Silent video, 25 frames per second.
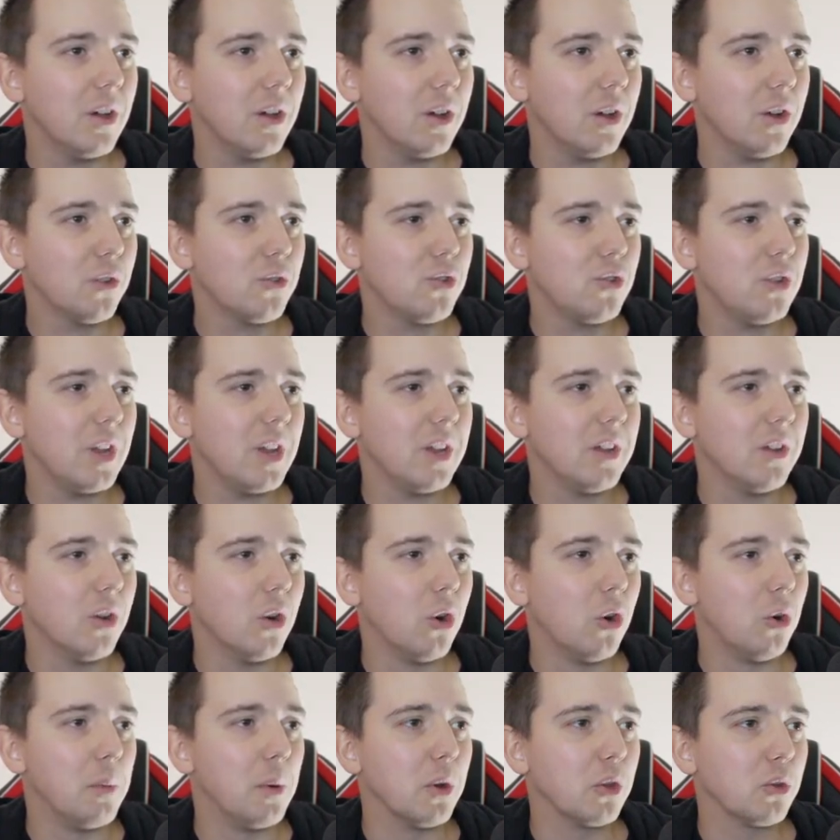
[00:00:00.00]
Chieng
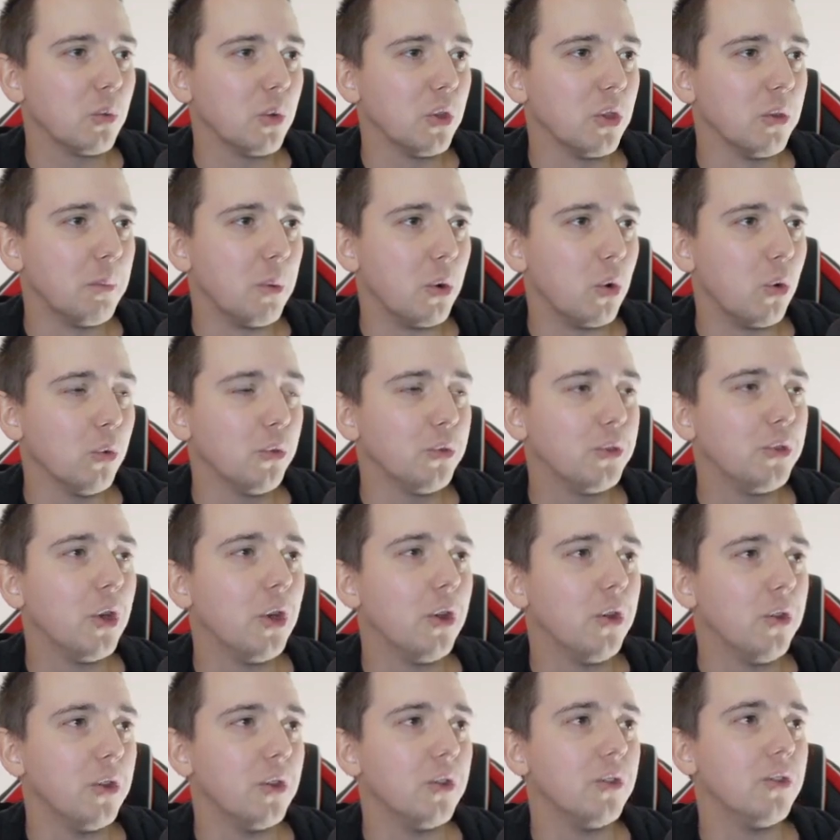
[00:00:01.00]
almost won the ball.
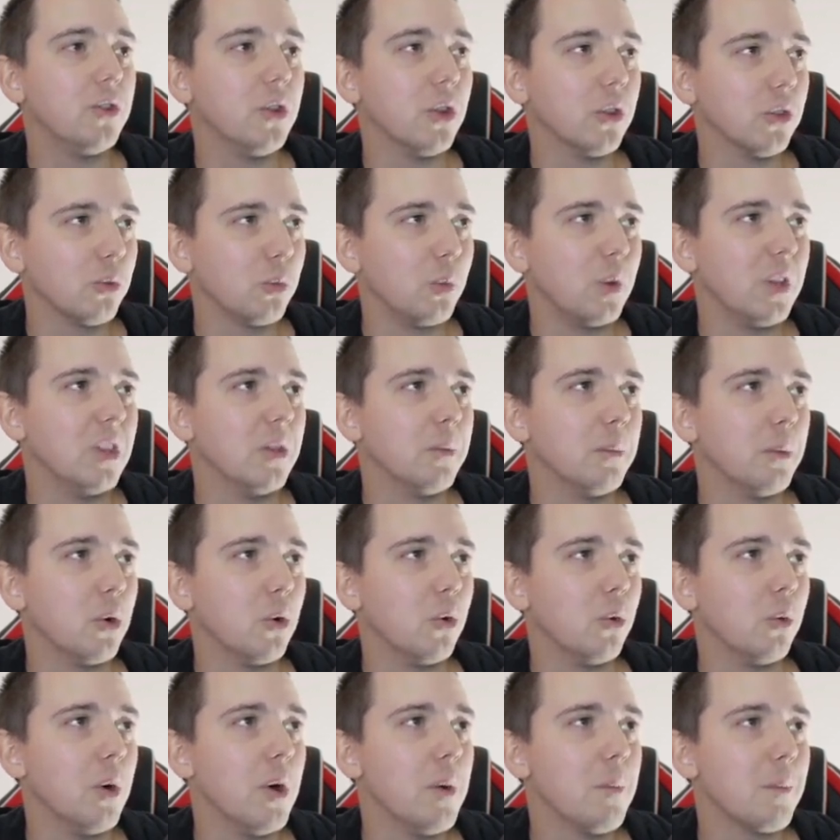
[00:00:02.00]
Dunn does win the
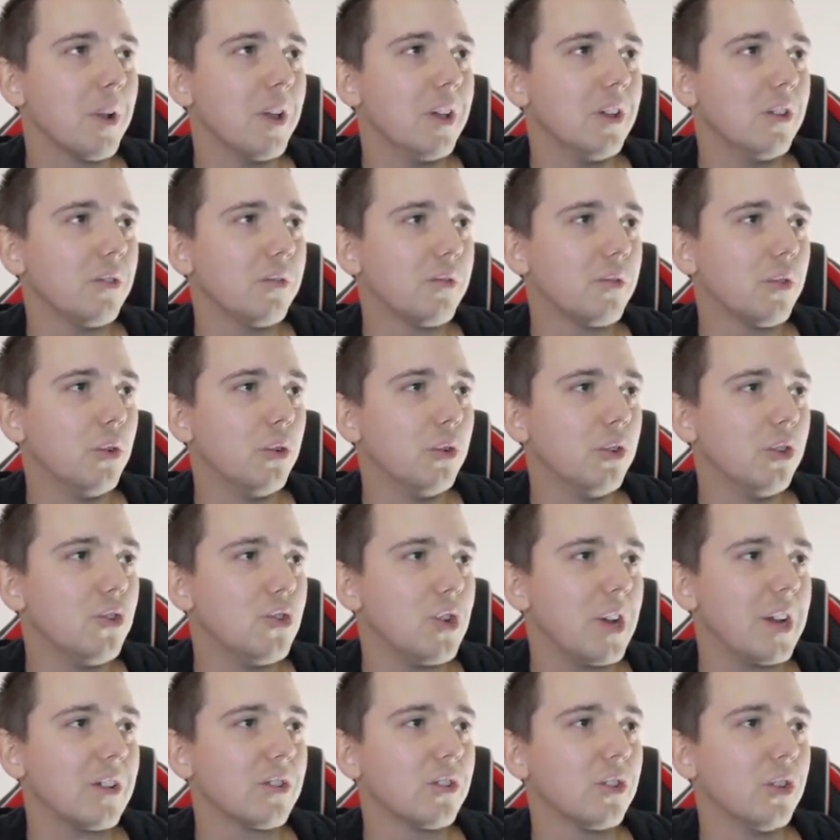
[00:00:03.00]
ball. Plays it through to
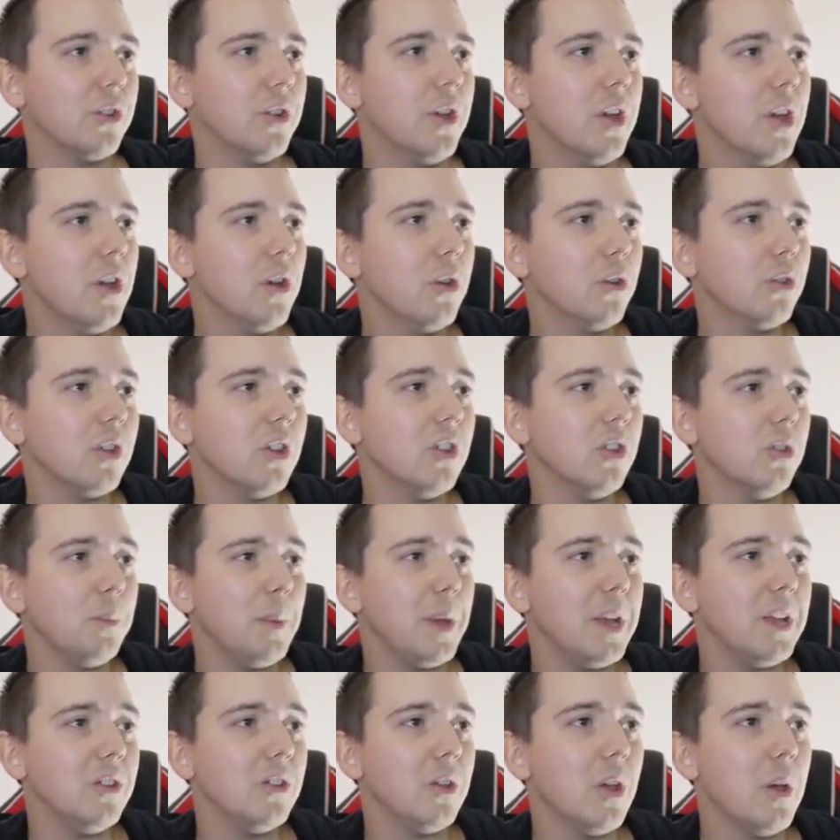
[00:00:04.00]
Jackson, who's in
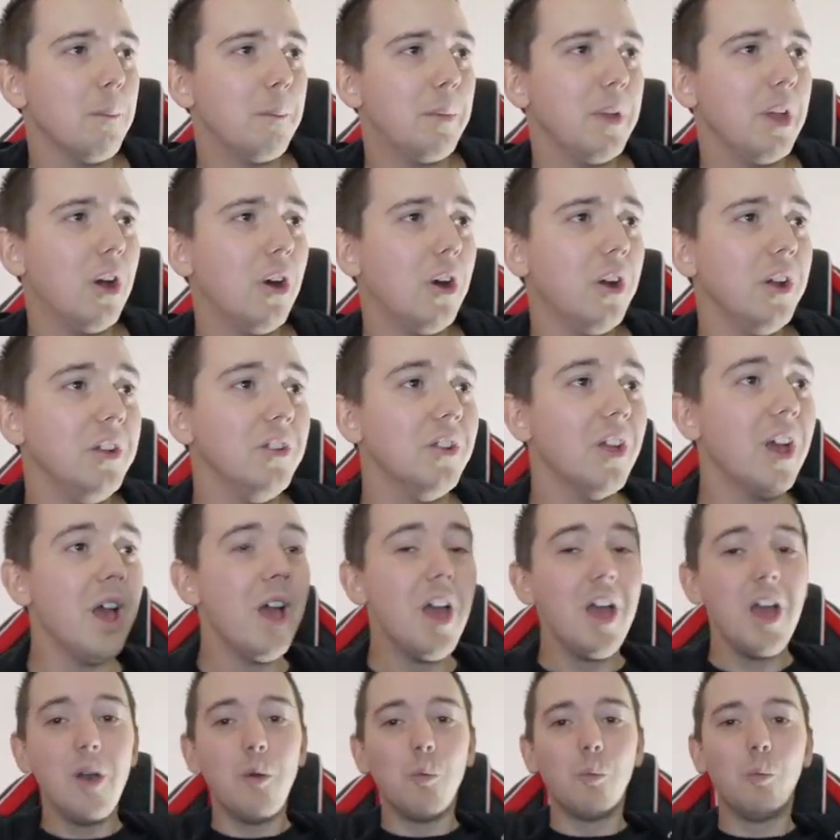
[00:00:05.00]
space. Behind,
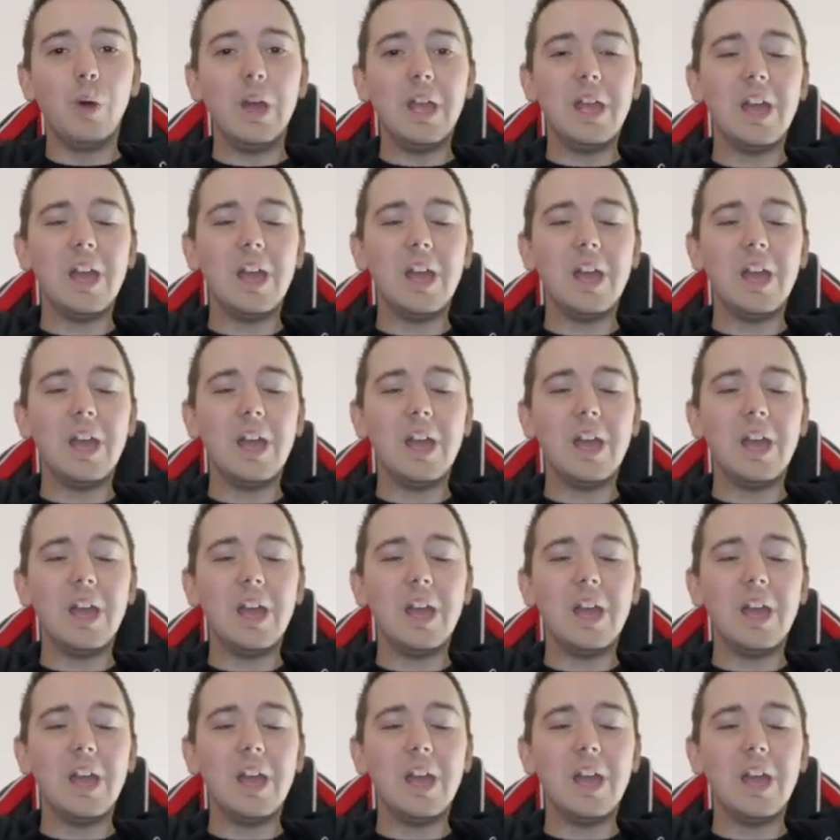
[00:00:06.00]
we